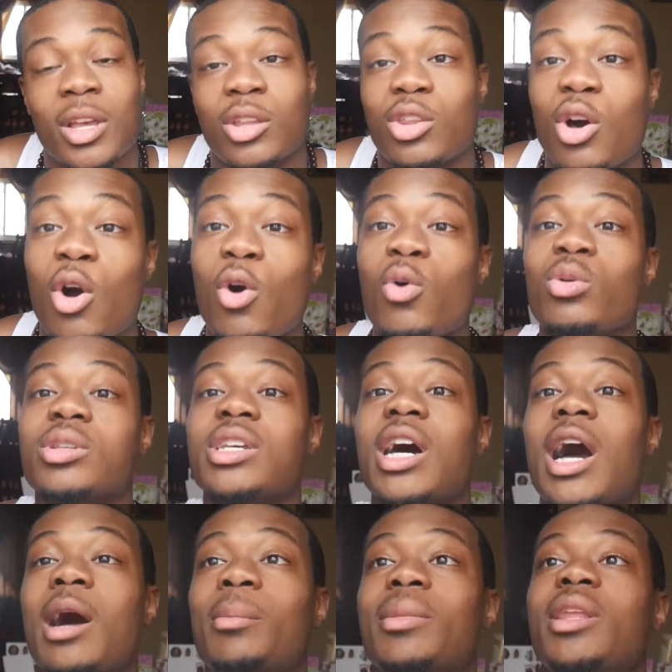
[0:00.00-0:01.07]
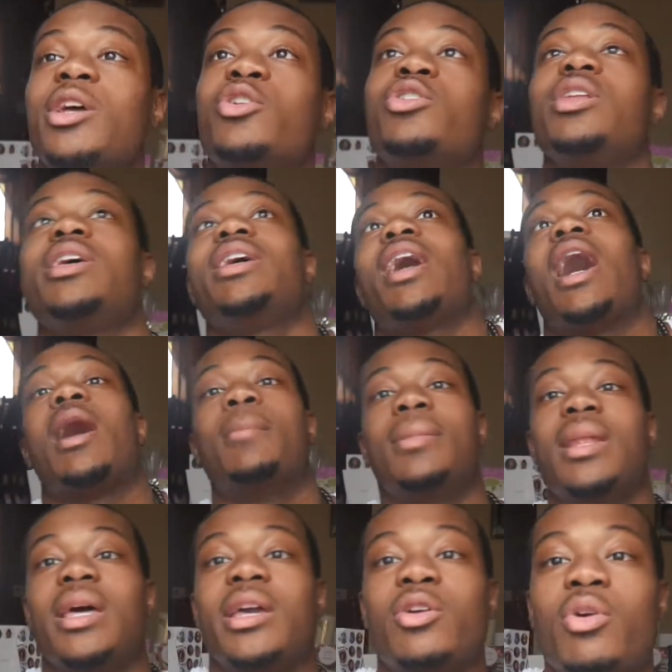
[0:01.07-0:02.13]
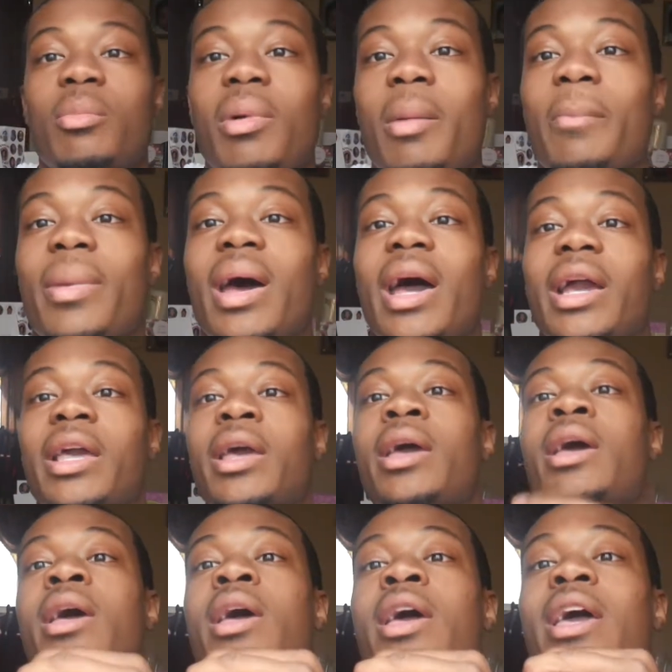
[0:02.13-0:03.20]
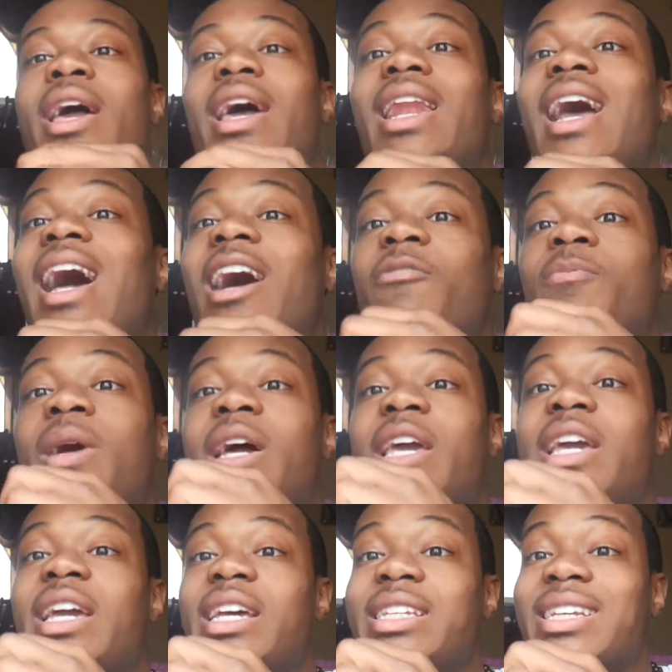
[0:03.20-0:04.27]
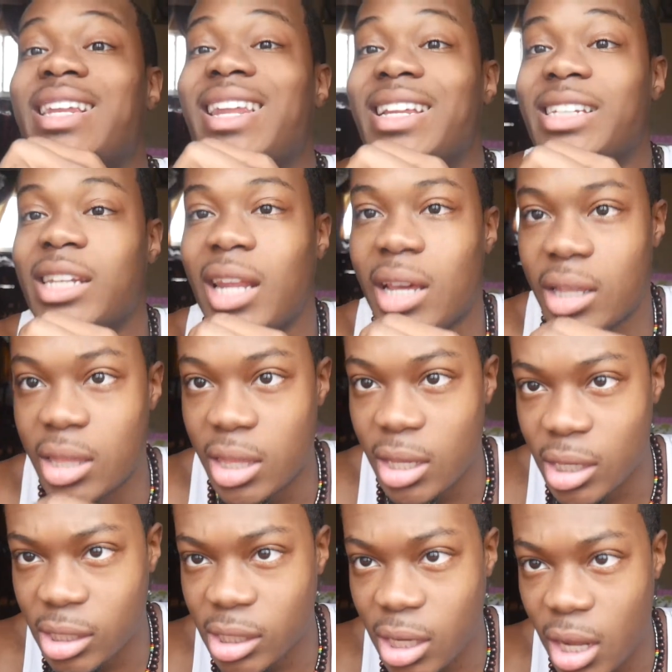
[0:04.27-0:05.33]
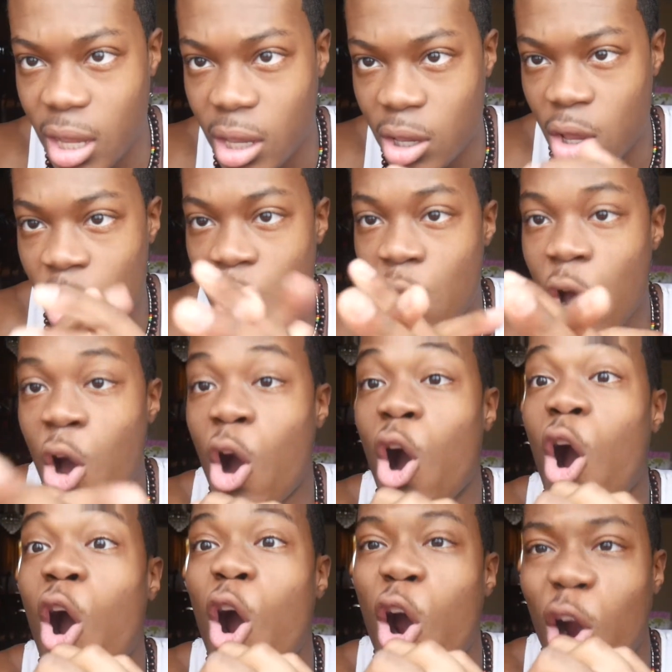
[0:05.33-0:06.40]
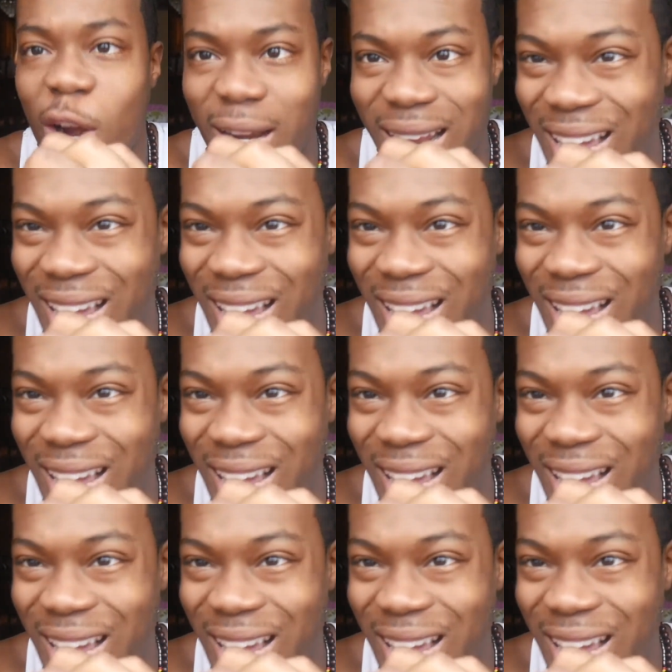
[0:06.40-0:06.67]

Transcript: The whole time, literally, I'm laying on my back and I have my hands clenched like this, like hard.